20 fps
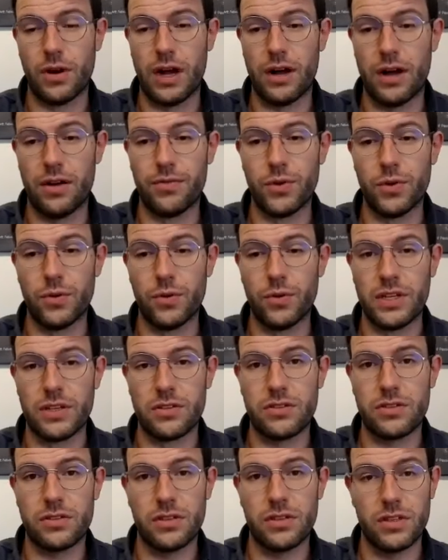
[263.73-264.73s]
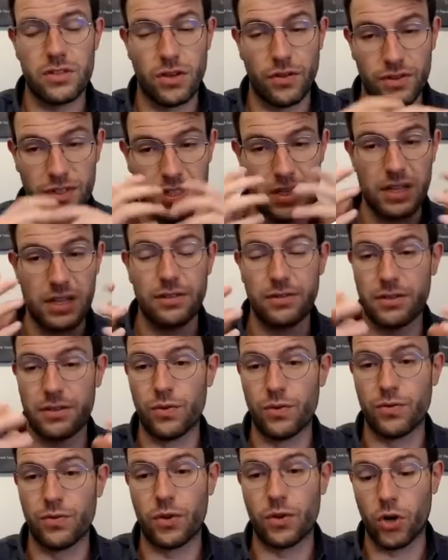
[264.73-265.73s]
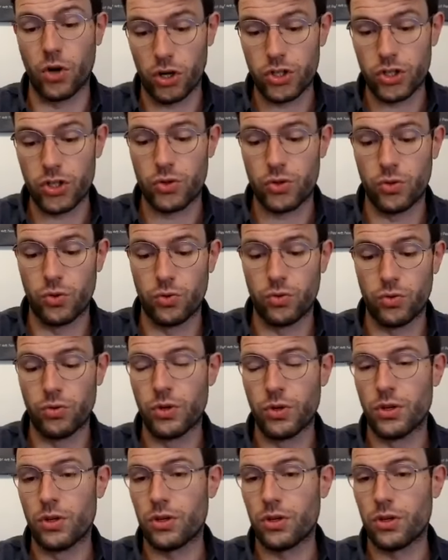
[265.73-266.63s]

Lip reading: our view is obviously you've got to